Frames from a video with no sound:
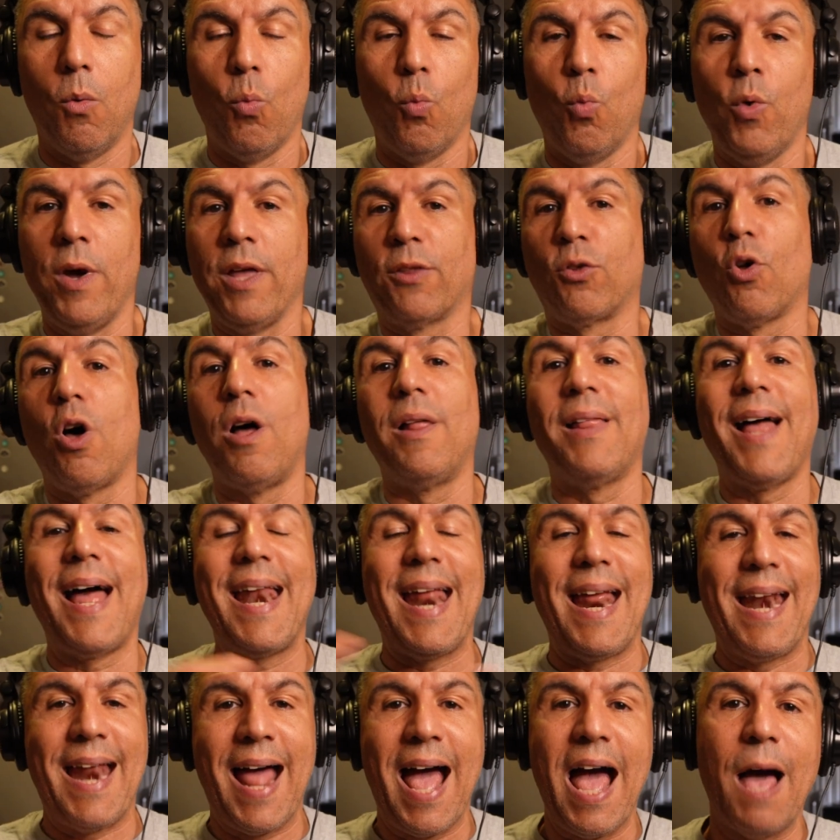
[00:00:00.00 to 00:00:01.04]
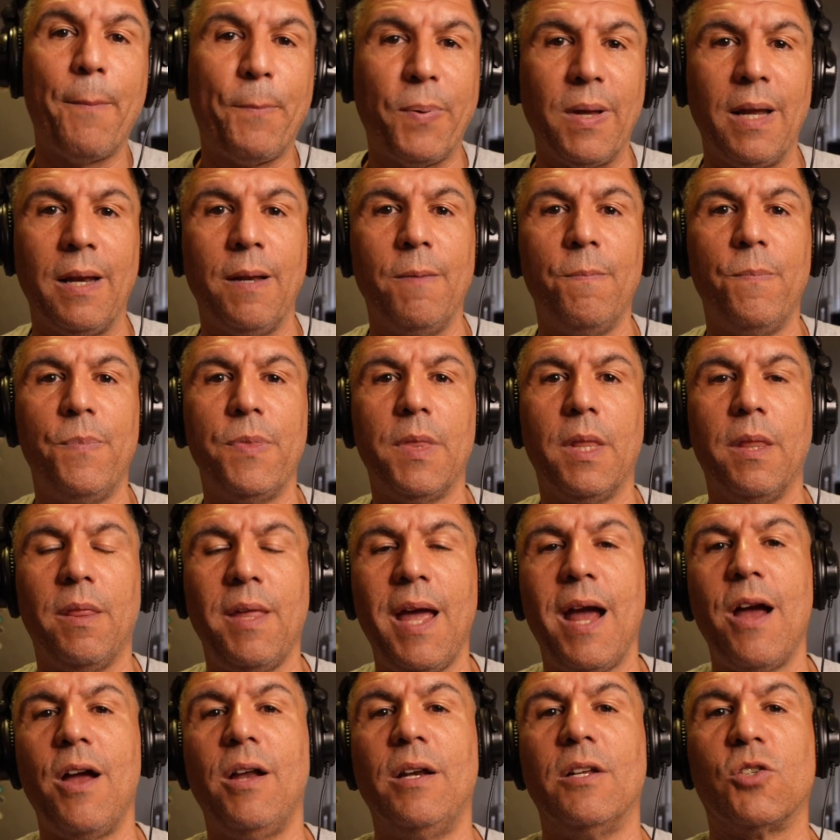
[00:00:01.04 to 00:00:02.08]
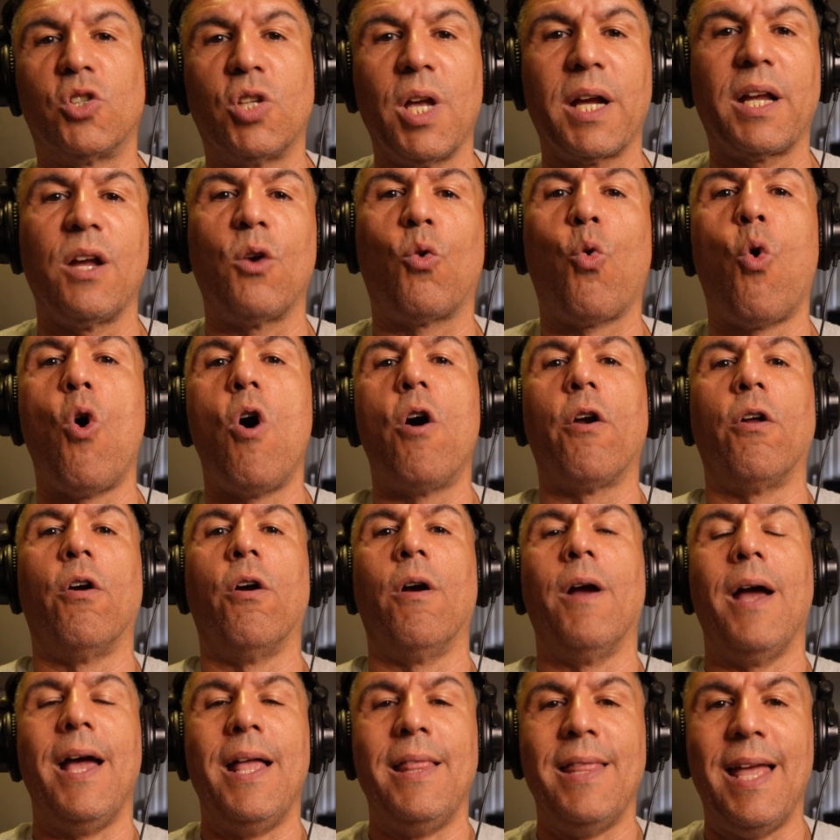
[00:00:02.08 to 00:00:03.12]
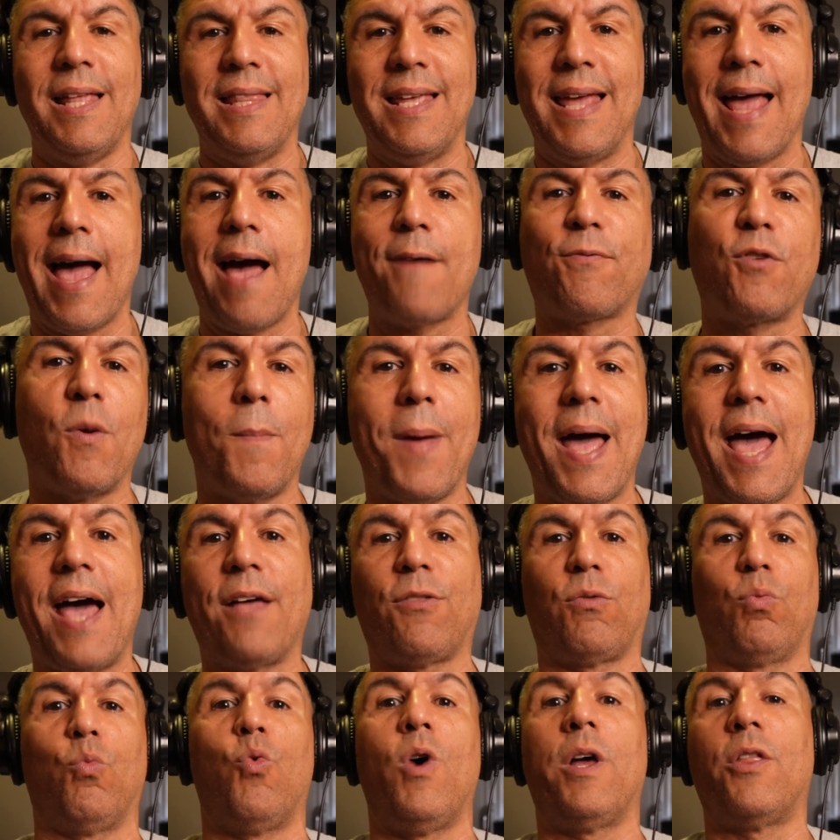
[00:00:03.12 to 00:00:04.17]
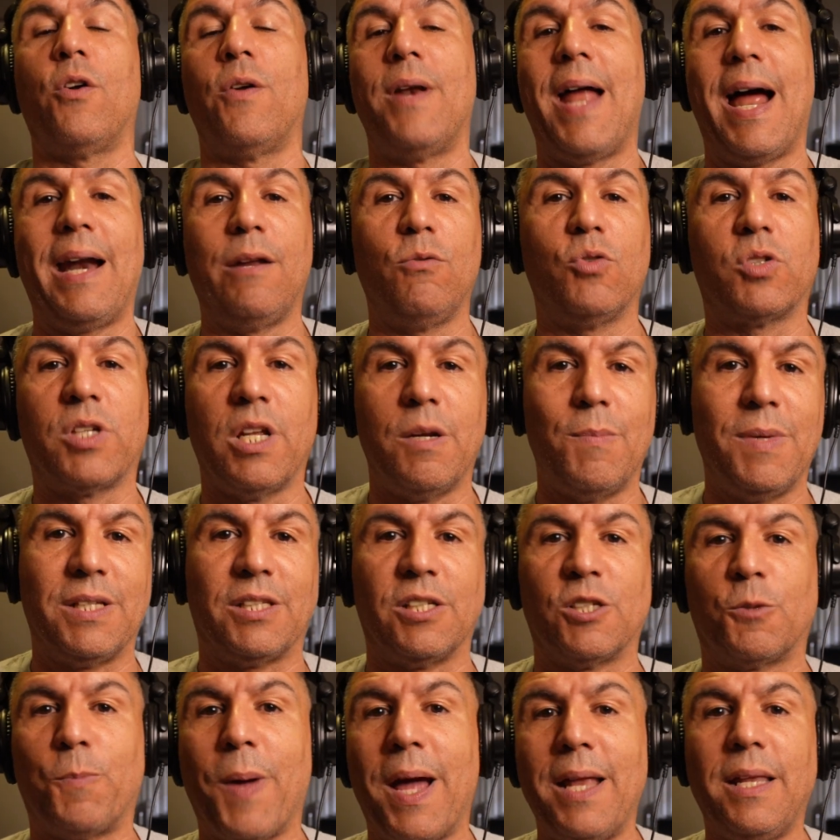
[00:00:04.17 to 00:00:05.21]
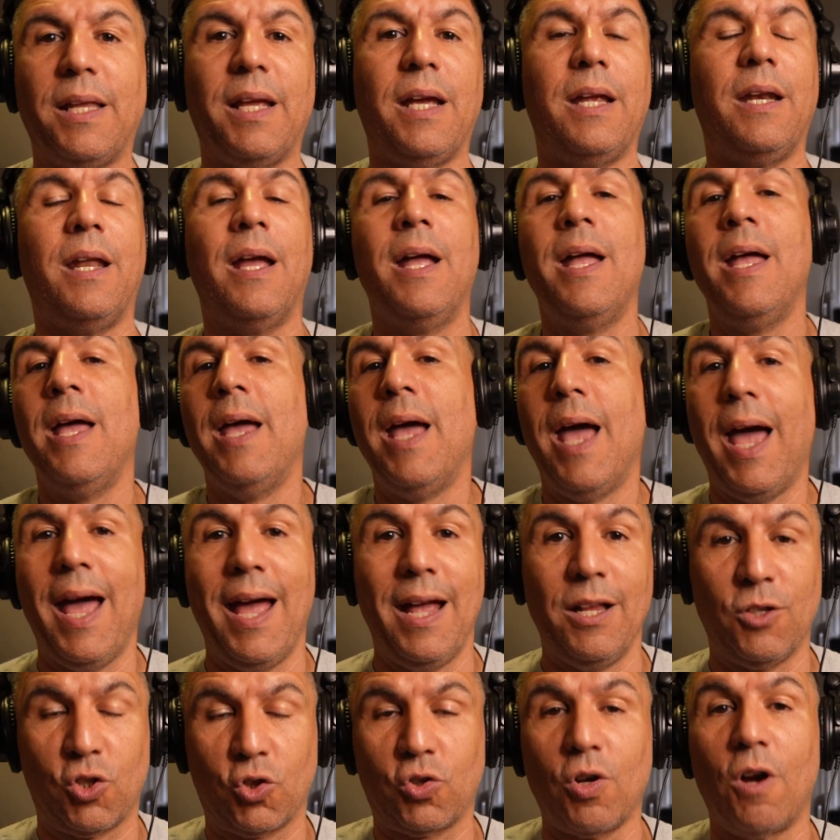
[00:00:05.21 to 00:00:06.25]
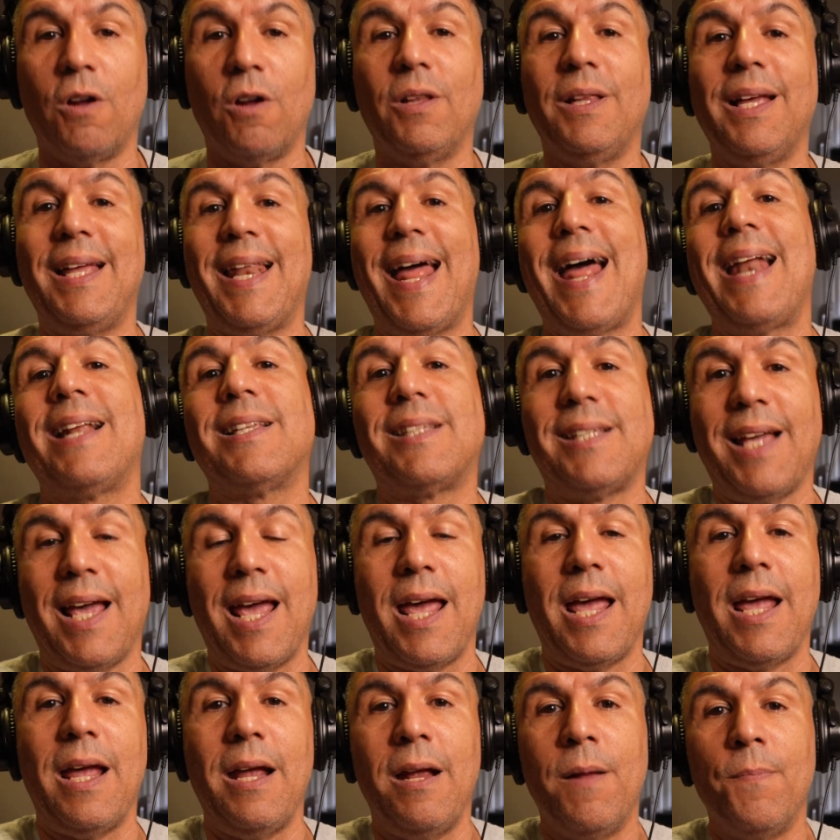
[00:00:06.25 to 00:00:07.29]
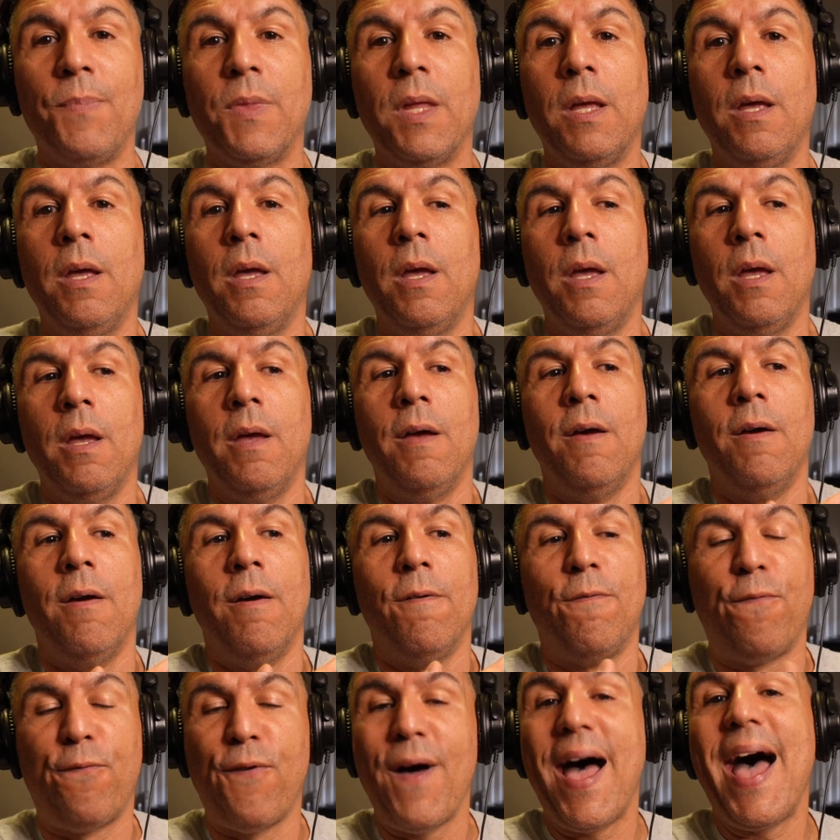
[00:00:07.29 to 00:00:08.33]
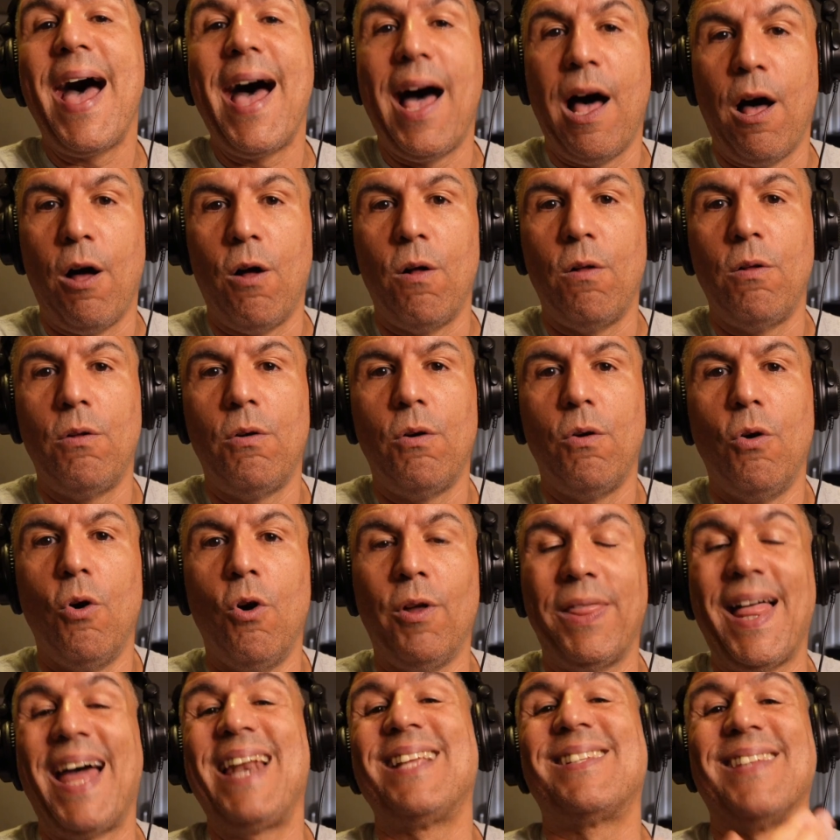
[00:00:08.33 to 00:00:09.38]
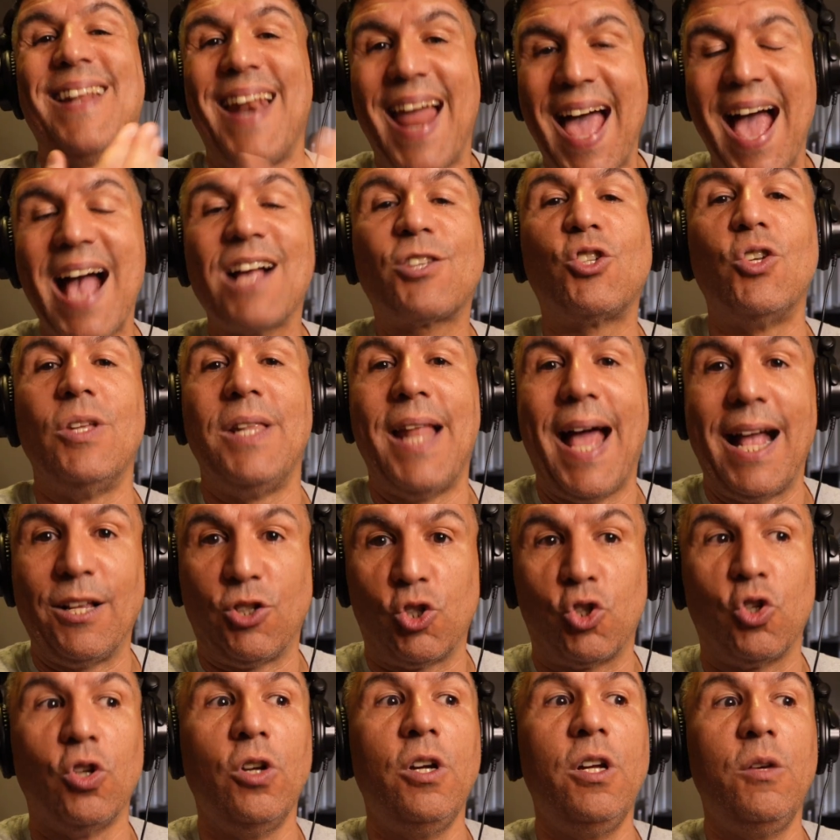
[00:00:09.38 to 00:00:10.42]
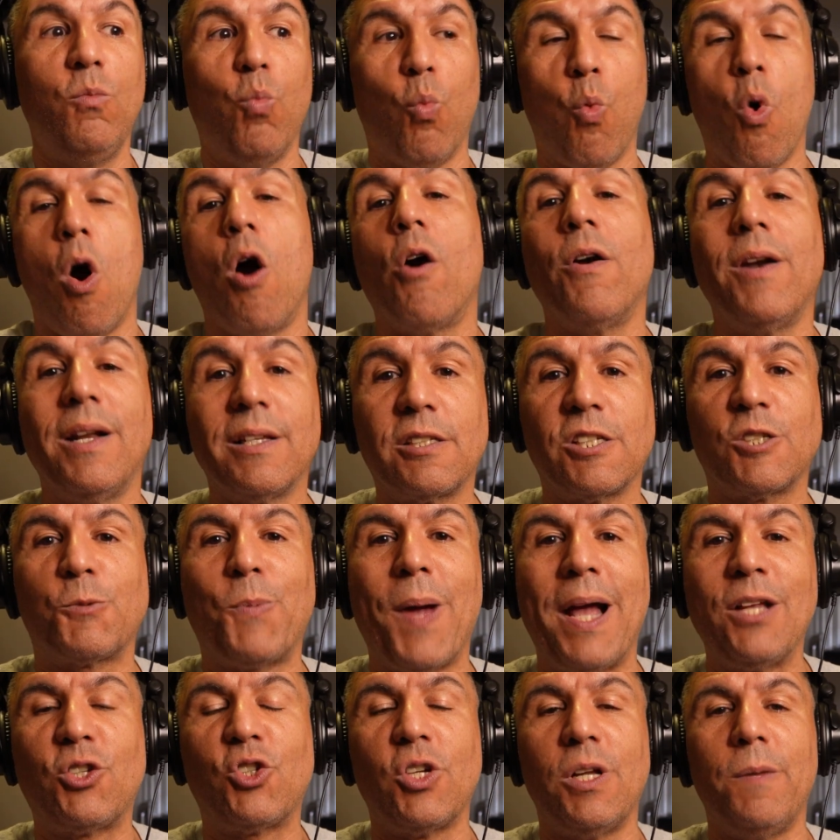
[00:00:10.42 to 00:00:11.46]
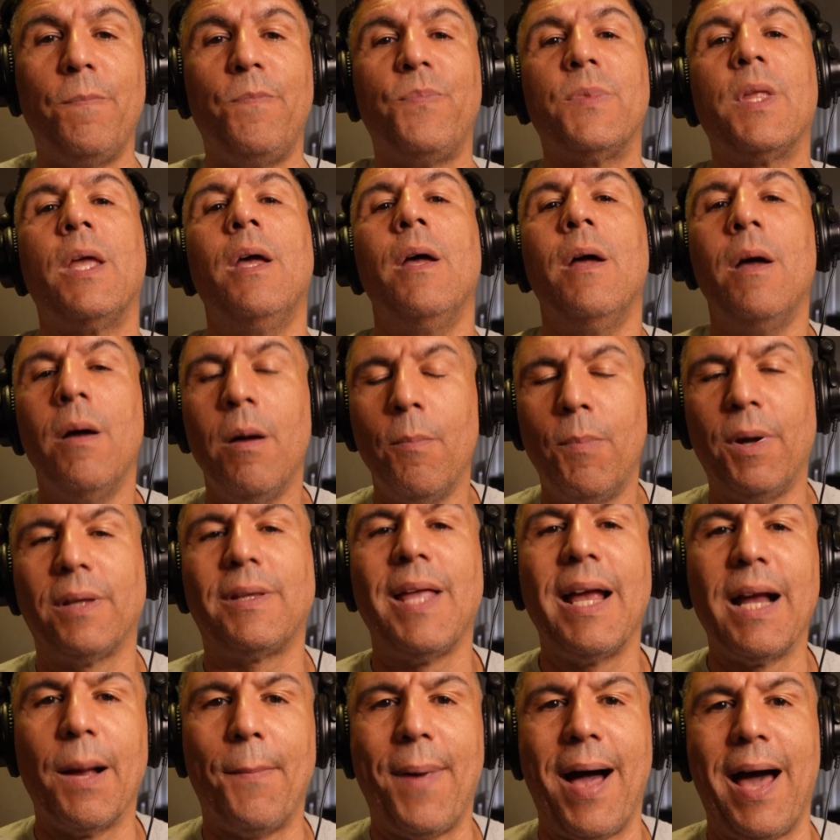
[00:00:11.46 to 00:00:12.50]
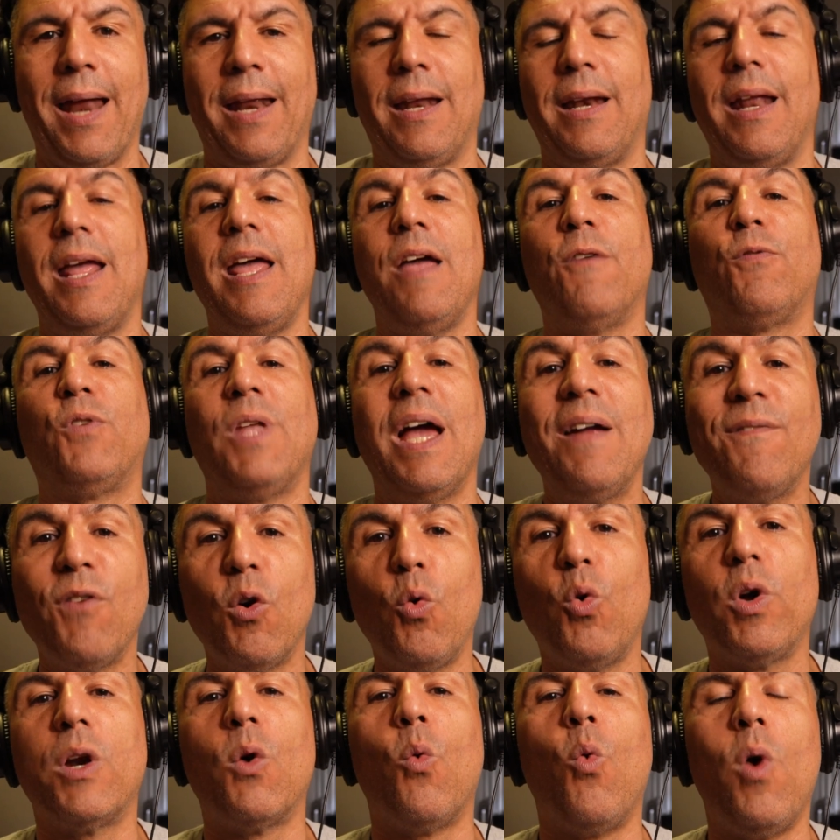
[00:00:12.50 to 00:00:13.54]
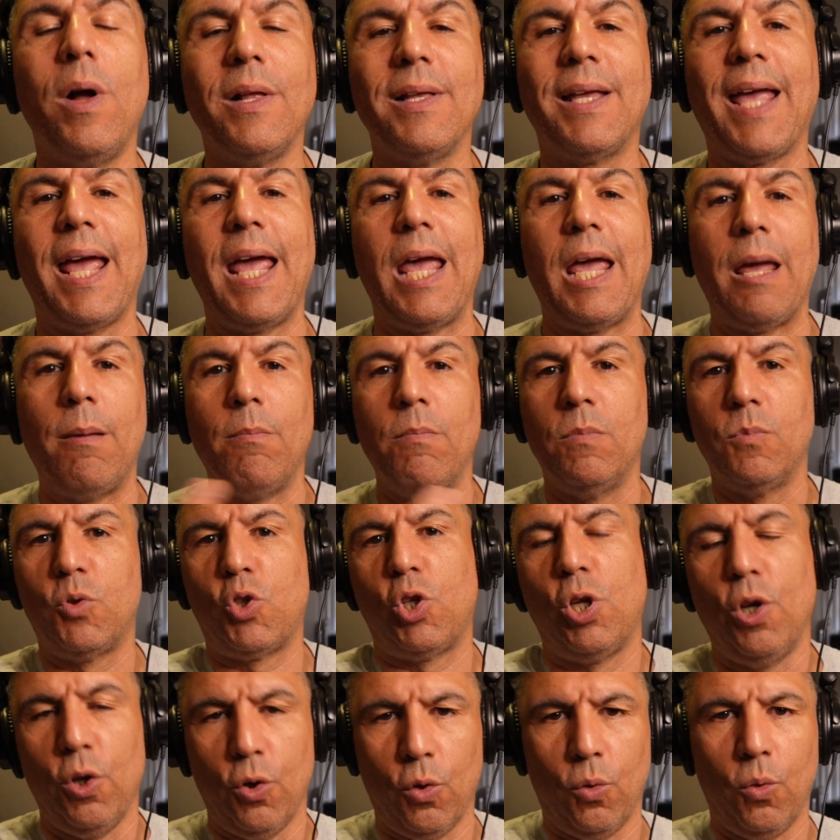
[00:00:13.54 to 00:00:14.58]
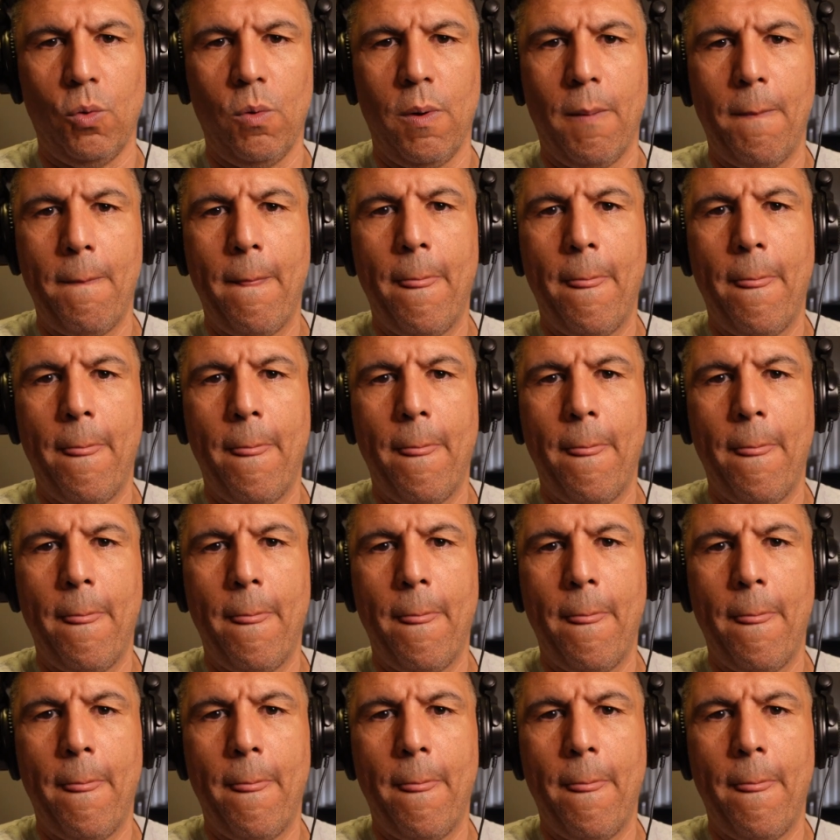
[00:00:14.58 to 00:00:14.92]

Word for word: with all that had happened there in the second quarter, and then the aftermath, whether or not he was going to be suspended, and certainly that is a foul, or that is an action that should warrant a suspension. But think about it. If Denver would have won game two